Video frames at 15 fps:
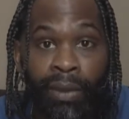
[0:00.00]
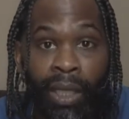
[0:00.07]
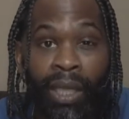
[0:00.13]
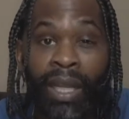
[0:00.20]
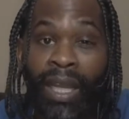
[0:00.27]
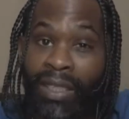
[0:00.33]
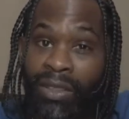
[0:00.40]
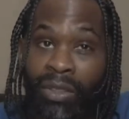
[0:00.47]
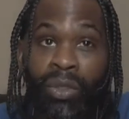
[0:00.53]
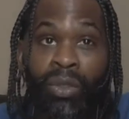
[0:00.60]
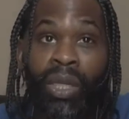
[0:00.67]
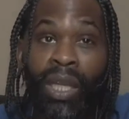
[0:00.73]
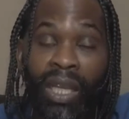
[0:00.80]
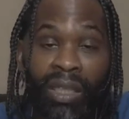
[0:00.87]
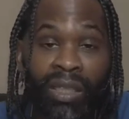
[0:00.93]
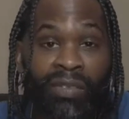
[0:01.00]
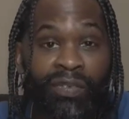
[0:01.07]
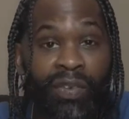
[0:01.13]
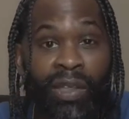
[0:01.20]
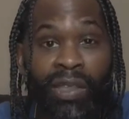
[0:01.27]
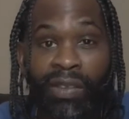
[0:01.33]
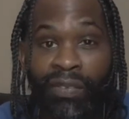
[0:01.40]
And that dude hella
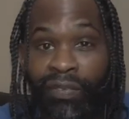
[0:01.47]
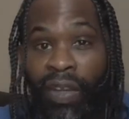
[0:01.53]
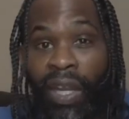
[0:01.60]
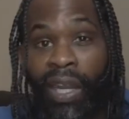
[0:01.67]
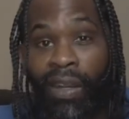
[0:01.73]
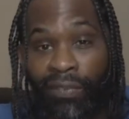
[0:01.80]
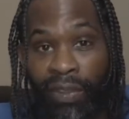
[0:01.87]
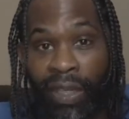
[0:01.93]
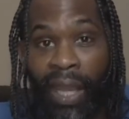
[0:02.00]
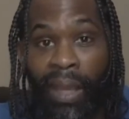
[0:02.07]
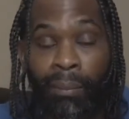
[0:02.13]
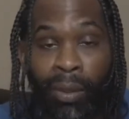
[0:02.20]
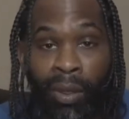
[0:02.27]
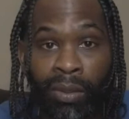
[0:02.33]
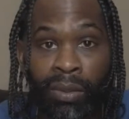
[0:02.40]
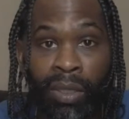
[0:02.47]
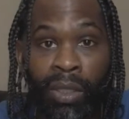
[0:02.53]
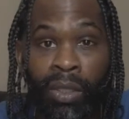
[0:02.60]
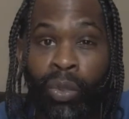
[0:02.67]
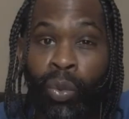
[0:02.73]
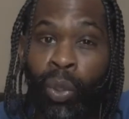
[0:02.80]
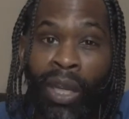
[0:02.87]
fucking foul for that, bro.
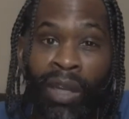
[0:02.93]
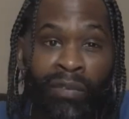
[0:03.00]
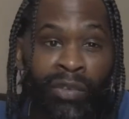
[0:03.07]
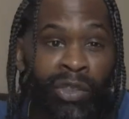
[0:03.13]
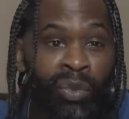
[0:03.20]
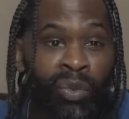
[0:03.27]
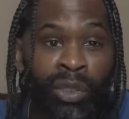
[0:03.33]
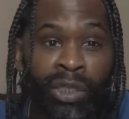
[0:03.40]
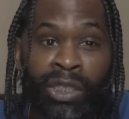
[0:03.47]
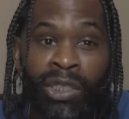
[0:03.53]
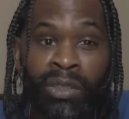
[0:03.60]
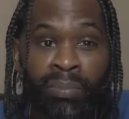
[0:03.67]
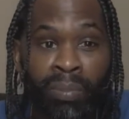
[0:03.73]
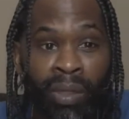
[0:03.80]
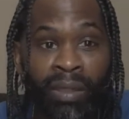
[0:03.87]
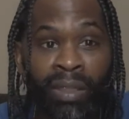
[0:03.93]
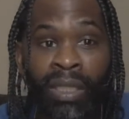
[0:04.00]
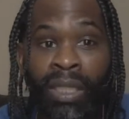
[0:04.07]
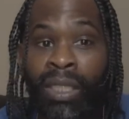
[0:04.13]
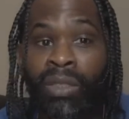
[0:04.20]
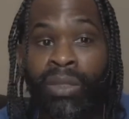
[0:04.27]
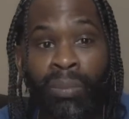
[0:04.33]
Whoever you is,
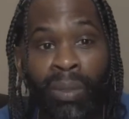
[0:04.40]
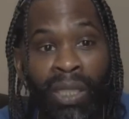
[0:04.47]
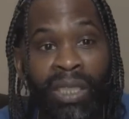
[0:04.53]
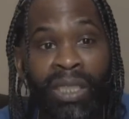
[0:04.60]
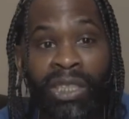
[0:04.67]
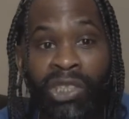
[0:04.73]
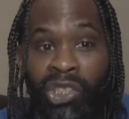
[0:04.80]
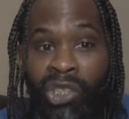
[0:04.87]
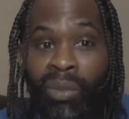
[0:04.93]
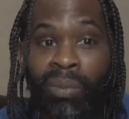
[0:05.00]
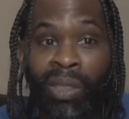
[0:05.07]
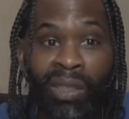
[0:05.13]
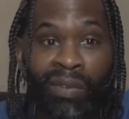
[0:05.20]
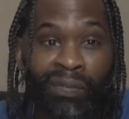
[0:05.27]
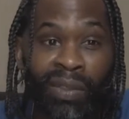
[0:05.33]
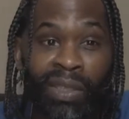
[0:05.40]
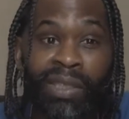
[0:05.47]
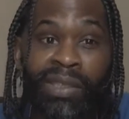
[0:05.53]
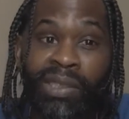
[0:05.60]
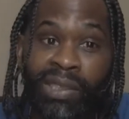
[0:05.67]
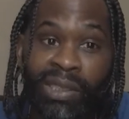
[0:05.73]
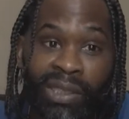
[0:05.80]
brother, you better get your
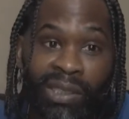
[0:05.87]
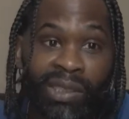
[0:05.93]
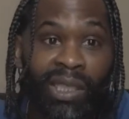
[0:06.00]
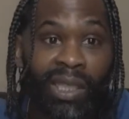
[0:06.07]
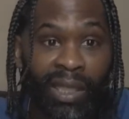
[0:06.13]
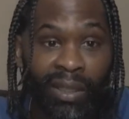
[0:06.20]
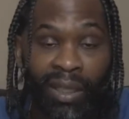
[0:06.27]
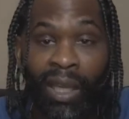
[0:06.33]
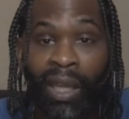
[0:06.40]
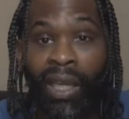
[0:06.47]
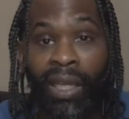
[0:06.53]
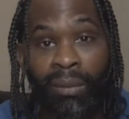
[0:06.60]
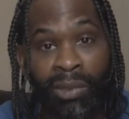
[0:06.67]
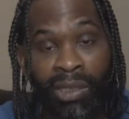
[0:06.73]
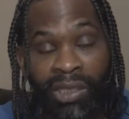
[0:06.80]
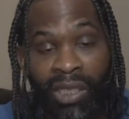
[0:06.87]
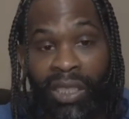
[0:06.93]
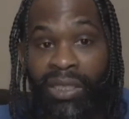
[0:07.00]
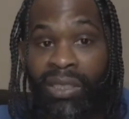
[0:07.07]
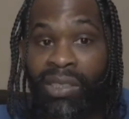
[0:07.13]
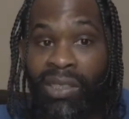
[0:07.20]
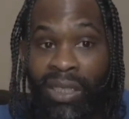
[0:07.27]
motherfucking shit together. And I'm gonna
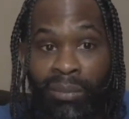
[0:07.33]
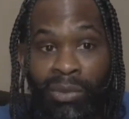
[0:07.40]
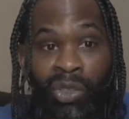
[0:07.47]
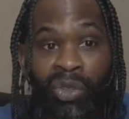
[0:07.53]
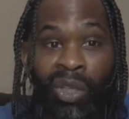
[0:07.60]
tell you something.